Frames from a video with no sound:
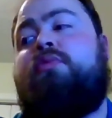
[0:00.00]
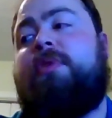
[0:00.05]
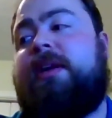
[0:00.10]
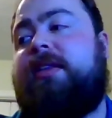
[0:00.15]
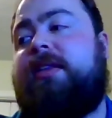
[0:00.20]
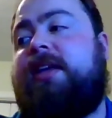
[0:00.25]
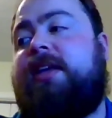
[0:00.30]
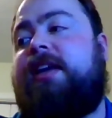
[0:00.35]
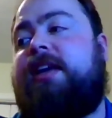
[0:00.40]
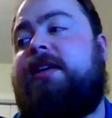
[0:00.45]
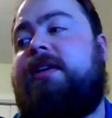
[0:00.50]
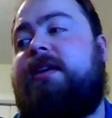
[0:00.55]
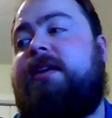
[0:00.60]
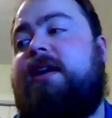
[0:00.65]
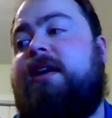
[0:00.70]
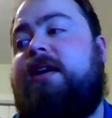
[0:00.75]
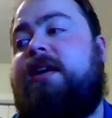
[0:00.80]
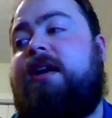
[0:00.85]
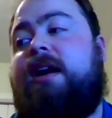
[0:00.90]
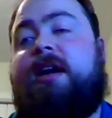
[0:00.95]
really,
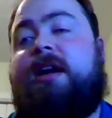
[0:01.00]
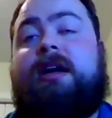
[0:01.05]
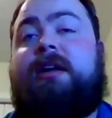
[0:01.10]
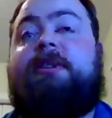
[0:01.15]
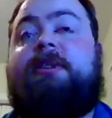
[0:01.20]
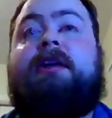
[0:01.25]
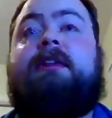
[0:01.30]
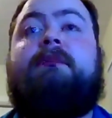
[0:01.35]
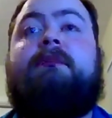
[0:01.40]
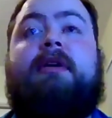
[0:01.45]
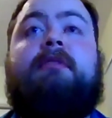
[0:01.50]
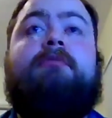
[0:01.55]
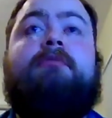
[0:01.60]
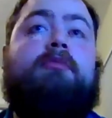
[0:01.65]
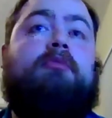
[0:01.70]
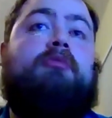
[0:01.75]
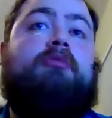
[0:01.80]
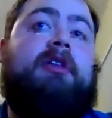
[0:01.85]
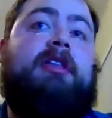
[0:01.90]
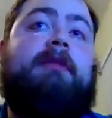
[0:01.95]
I think, it
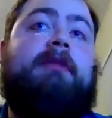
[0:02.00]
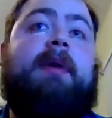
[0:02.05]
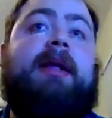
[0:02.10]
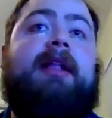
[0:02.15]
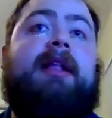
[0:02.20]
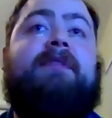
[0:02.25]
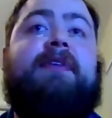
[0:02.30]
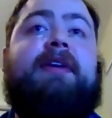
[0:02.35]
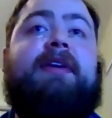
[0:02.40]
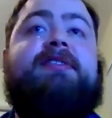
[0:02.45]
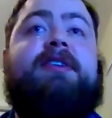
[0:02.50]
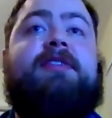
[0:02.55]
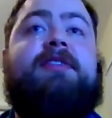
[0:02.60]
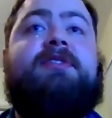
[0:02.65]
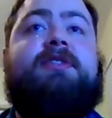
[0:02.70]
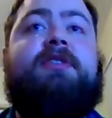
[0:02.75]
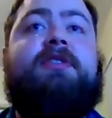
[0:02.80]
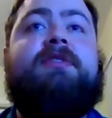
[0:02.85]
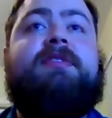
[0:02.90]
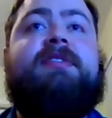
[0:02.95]
really benefits our
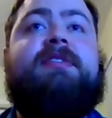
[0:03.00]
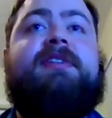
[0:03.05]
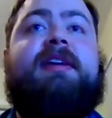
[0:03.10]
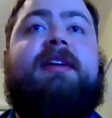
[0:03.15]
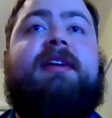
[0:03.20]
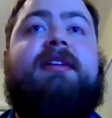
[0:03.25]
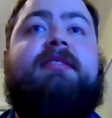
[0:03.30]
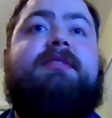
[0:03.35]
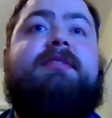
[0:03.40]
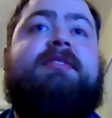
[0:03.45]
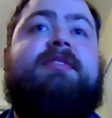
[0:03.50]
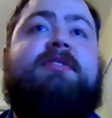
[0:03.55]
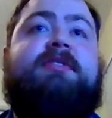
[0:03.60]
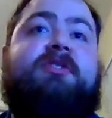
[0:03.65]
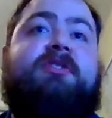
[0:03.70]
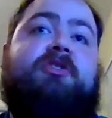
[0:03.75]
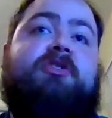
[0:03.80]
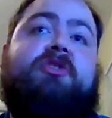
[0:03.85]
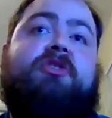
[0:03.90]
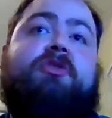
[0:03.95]
students and
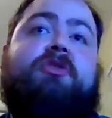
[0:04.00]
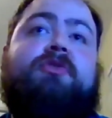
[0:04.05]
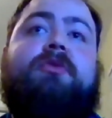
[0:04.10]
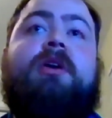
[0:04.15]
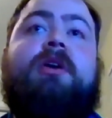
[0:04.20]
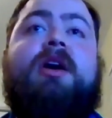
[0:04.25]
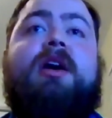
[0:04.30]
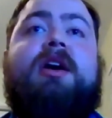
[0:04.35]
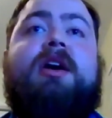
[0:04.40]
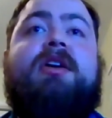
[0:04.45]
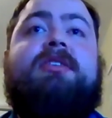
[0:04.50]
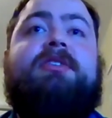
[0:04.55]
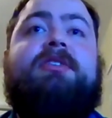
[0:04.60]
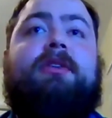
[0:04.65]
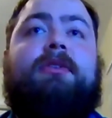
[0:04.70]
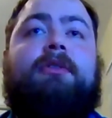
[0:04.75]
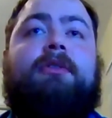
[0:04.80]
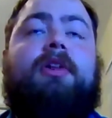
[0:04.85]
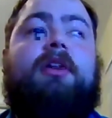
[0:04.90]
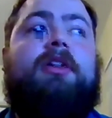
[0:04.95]
to
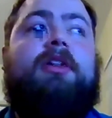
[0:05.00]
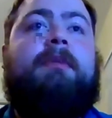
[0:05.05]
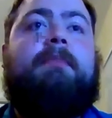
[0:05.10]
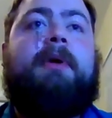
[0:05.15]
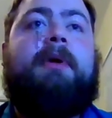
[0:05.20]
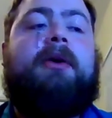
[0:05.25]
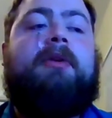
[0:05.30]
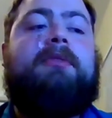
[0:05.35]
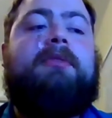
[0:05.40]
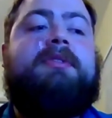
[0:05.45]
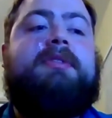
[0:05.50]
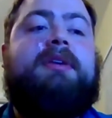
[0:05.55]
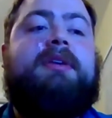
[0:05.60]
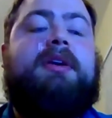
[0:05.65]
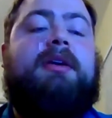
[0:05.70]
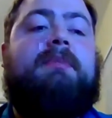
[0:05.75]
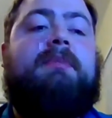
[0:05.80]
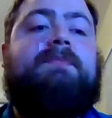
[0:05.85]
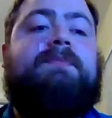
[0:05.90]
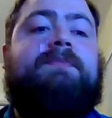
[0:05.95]
learn about
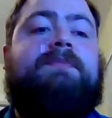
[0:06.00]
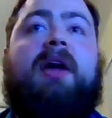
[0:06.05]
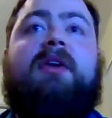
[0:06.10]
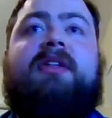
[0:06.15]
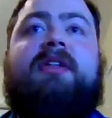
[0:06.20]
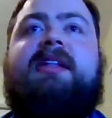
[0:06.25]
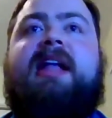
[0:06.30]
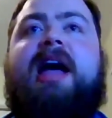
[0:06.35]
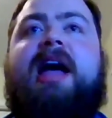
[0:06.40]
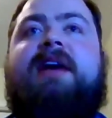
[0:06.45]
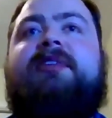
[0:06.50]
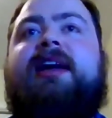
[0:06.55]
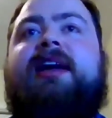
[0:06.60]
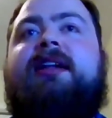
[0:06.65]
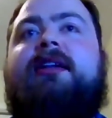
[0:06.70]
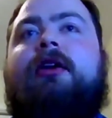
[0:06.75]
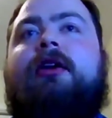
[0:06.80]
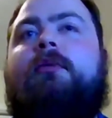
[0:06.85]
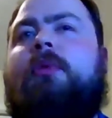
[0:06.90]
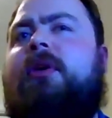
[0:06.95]
how to
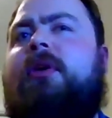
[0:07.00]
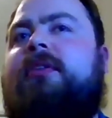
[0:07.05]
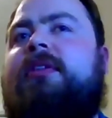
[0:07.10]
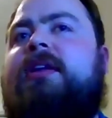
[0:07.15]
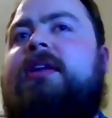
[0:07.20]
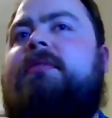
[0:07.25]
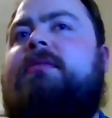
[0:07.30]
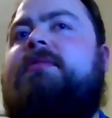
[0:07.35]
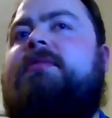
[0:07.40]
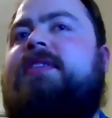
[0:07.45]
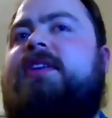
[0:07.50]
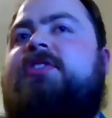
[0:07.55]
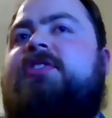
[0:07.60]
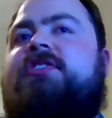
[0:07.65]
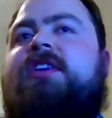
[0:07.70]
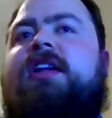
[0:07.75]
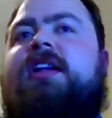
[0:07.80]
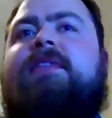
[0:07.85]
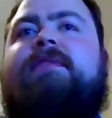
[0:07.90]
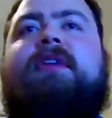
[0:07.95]
navigate our world in
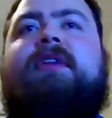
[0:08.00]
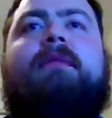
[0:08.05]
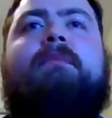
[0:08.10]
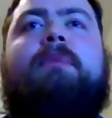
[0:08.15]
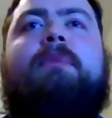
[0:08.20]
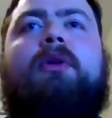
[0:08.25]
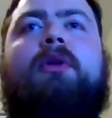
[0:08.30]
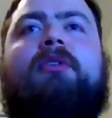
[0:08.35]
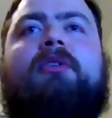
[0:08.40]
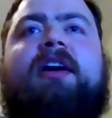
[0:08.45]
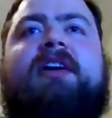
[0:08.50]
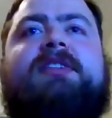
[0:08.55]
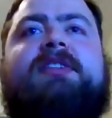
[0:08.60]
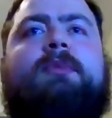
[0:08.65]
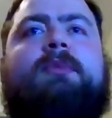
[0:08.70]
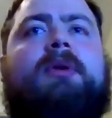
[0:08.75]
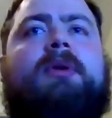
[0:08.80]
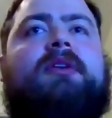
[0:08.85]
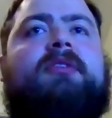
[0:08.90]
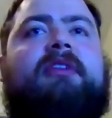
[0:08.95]
such kind of a polarized
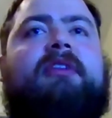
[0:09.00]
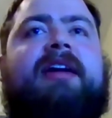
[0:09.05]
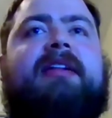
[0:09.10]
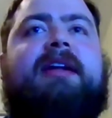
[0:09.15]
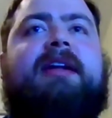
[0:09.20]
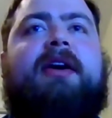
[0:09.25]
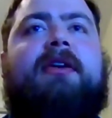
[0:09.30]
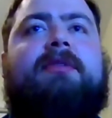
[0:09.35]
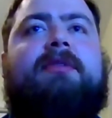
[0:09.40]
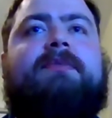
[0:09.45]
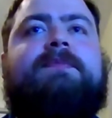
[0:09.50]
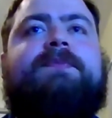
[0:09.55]
world right now.